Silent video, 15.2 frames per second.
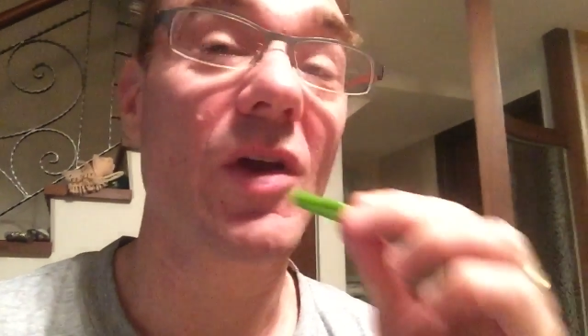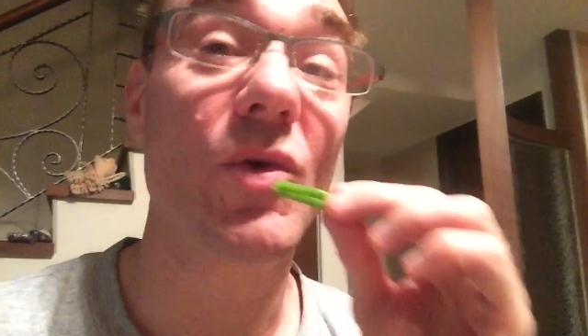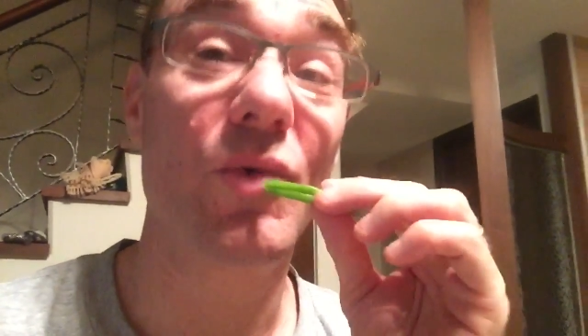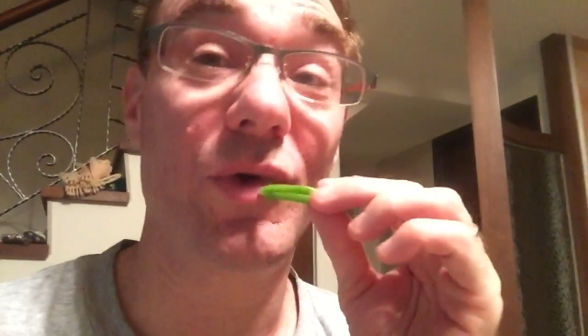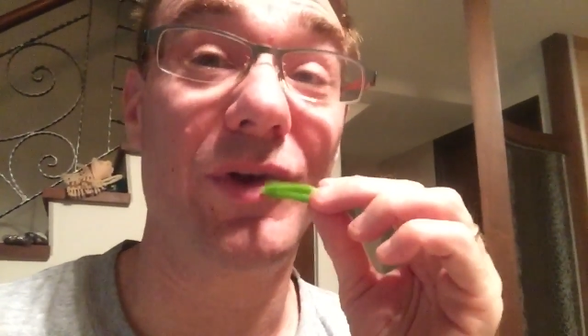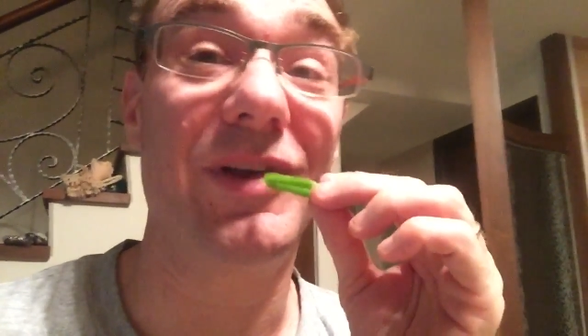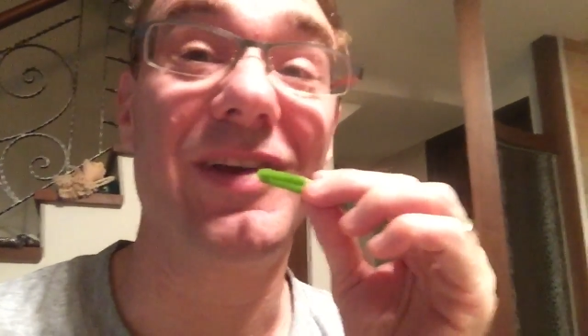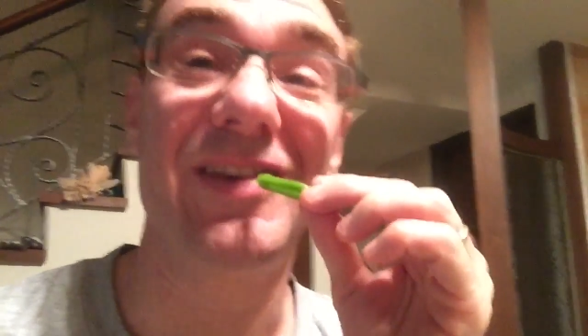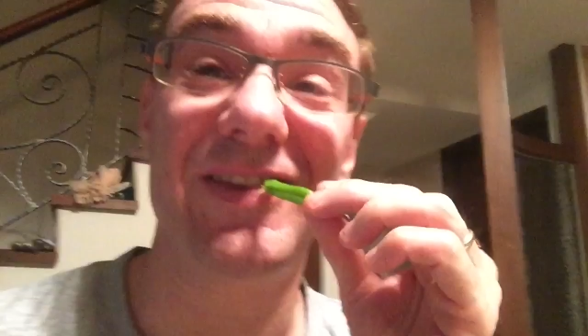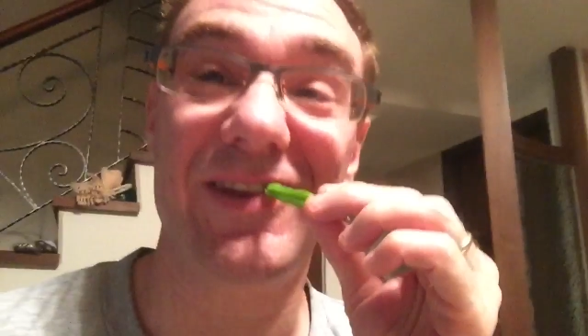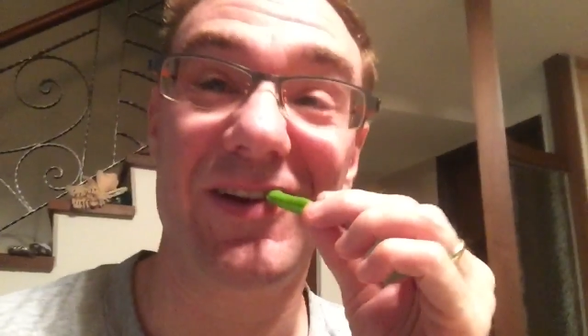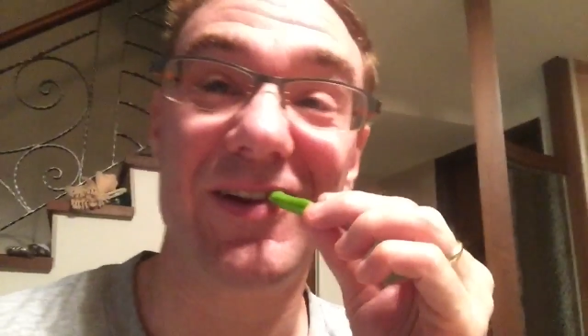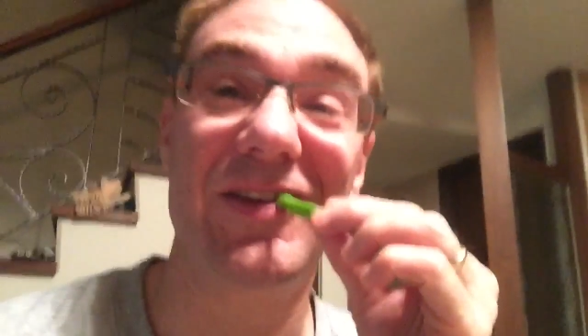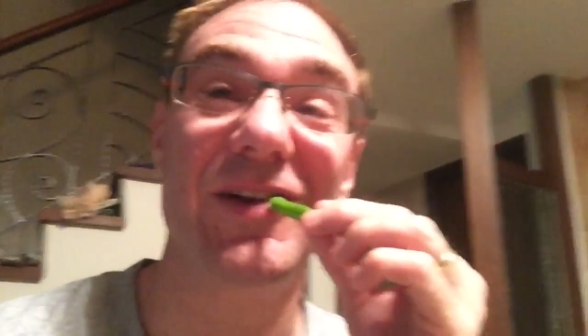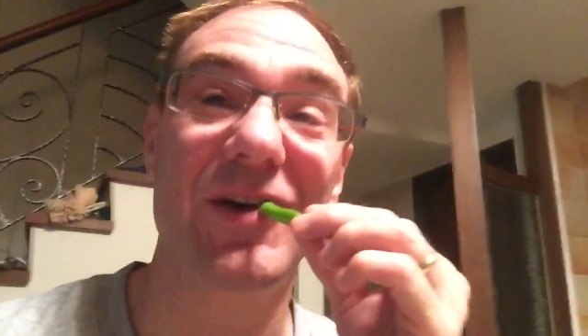really,
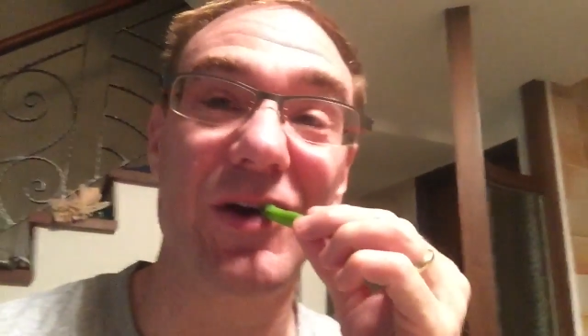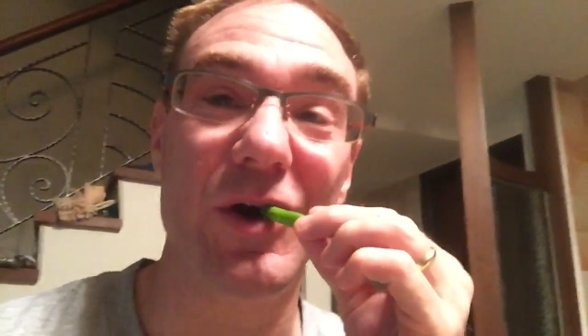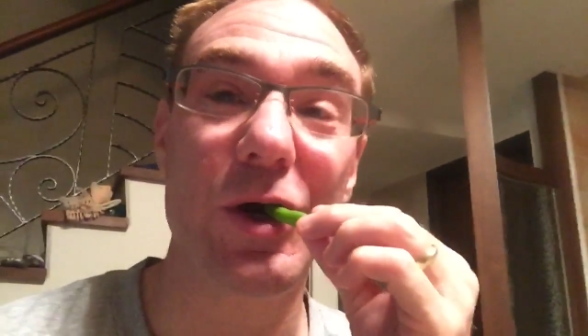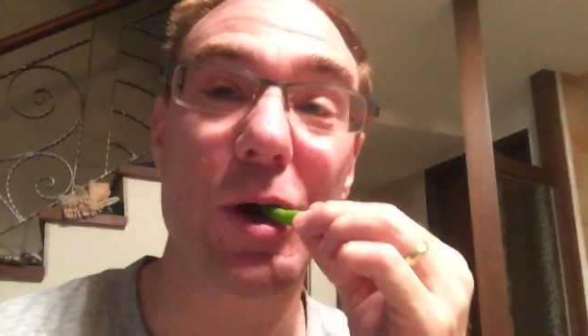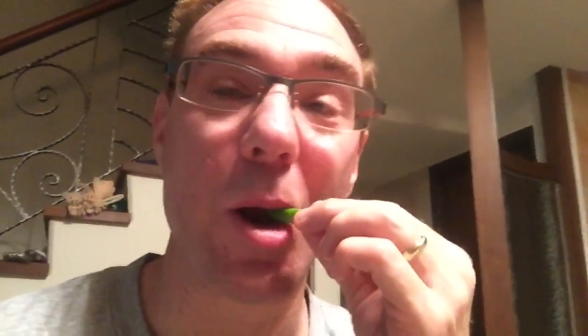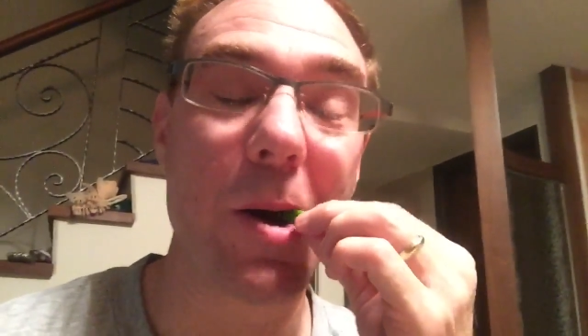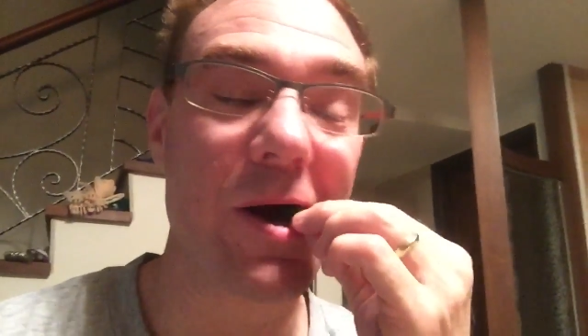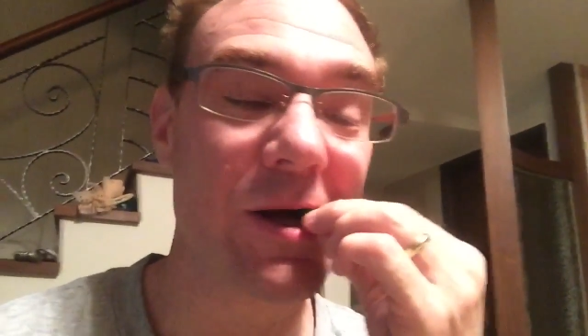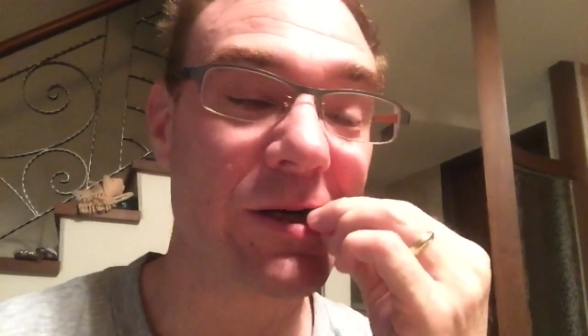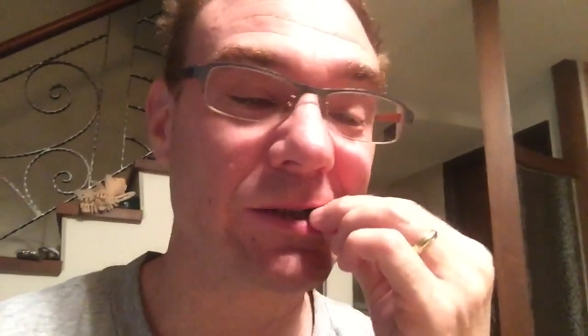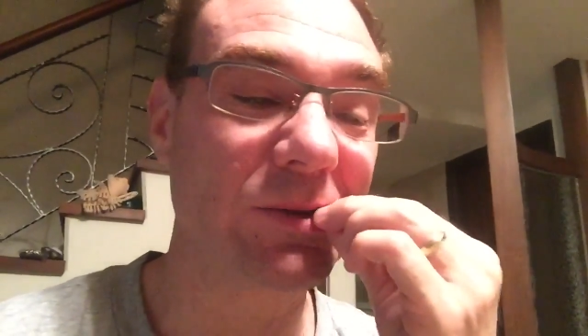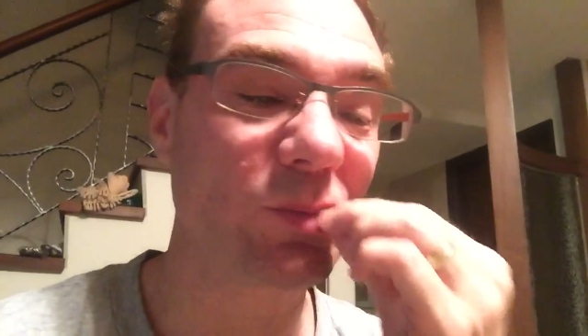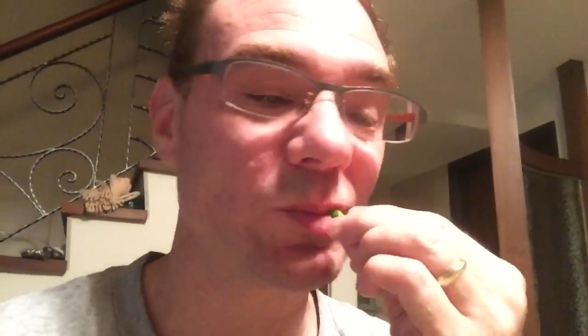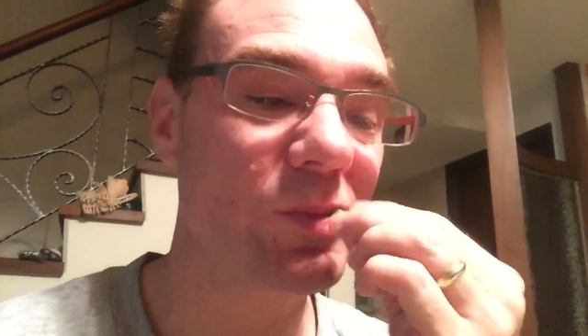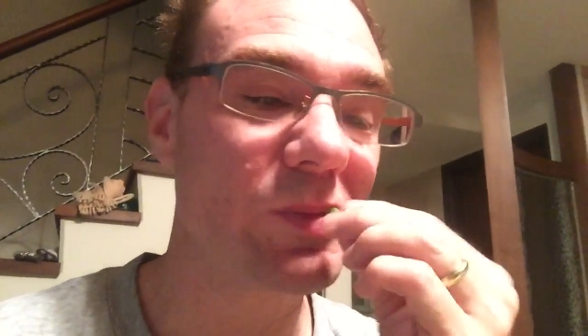think they're good.
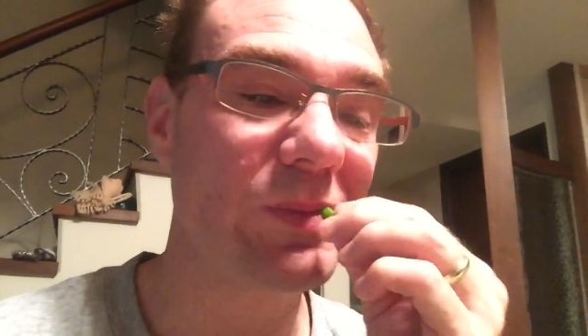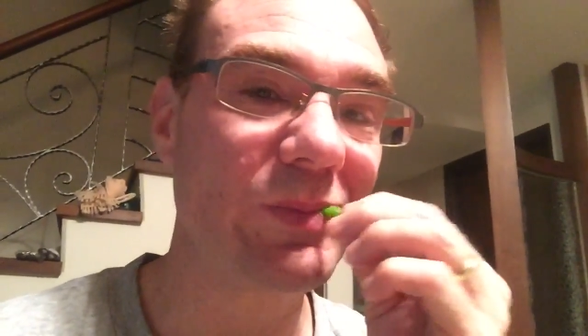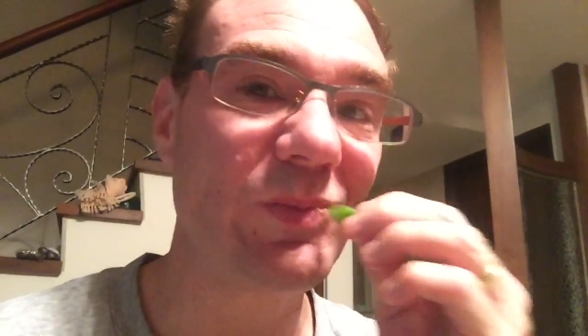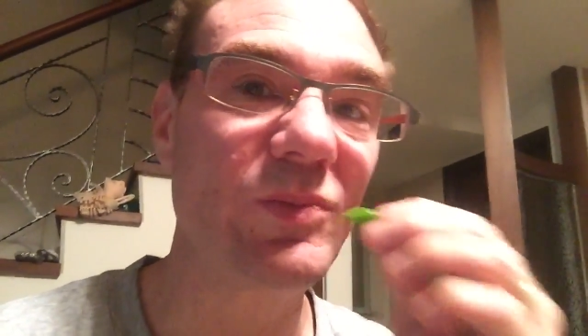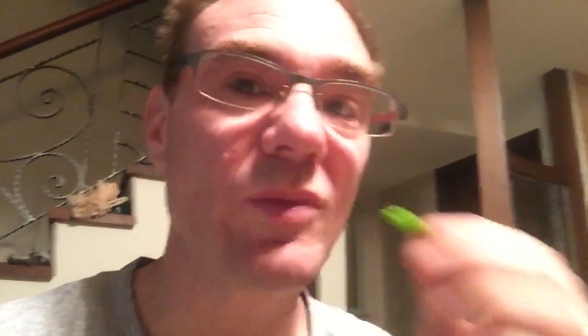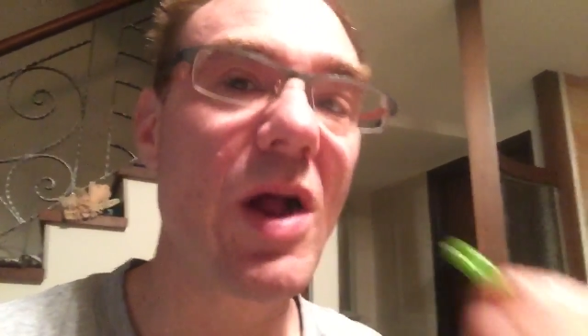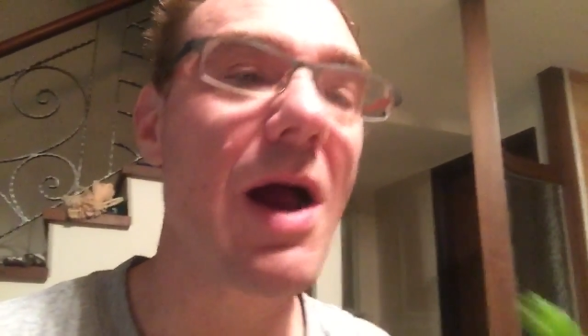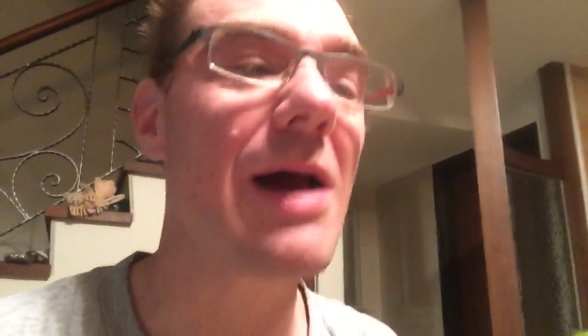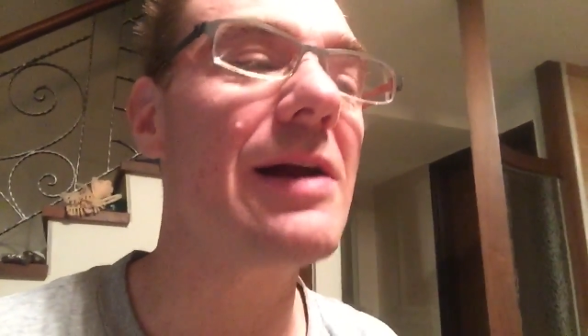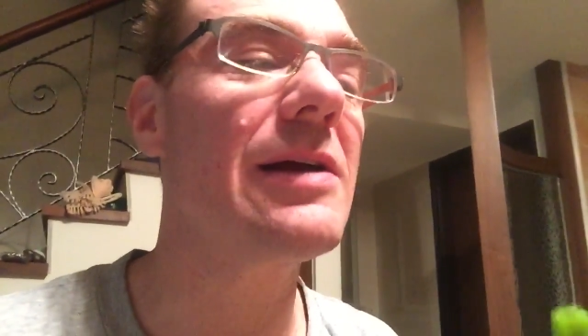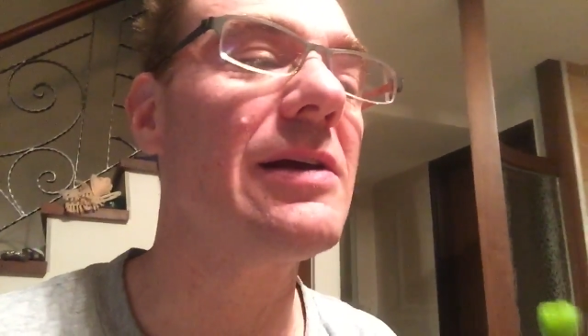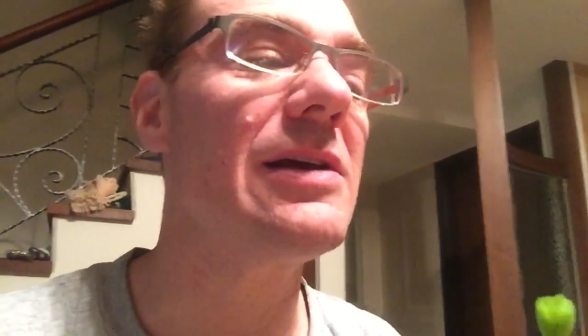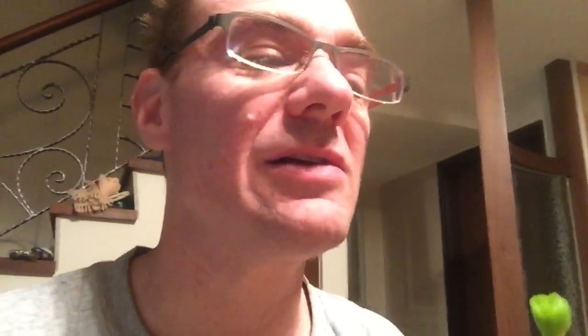I can